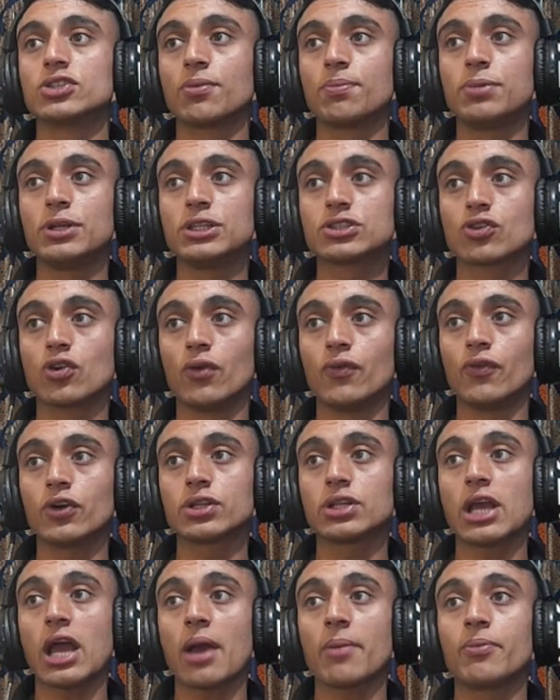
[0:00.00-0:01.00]
So please go
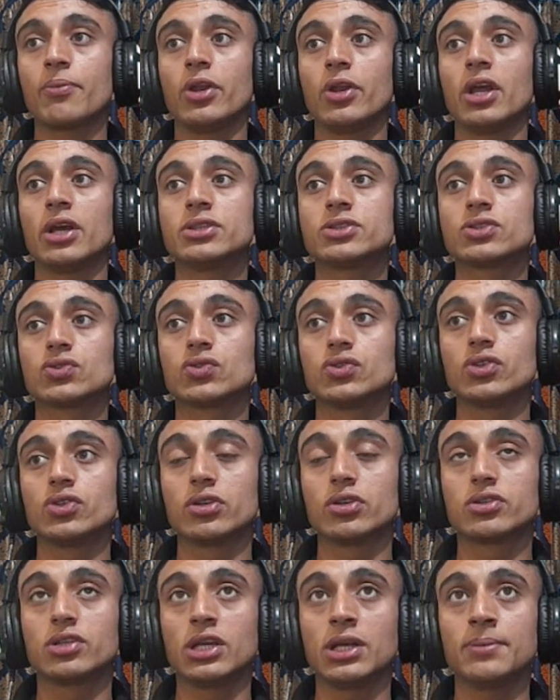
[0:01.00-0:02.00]
for the appearance, choose
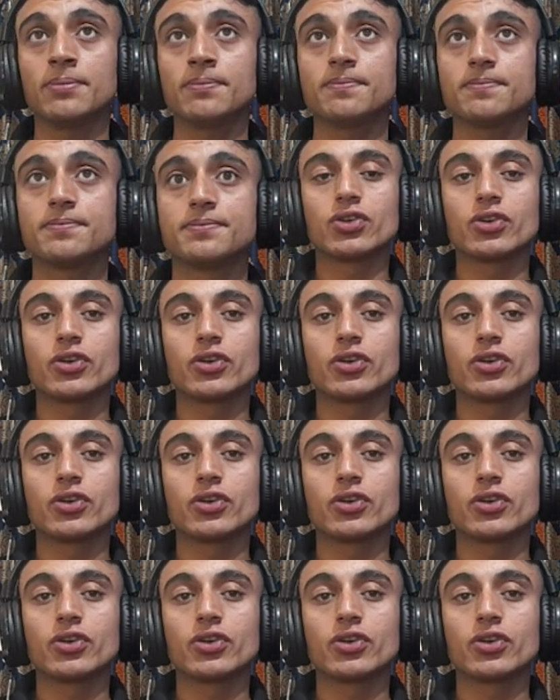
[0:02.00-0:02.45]
your theme.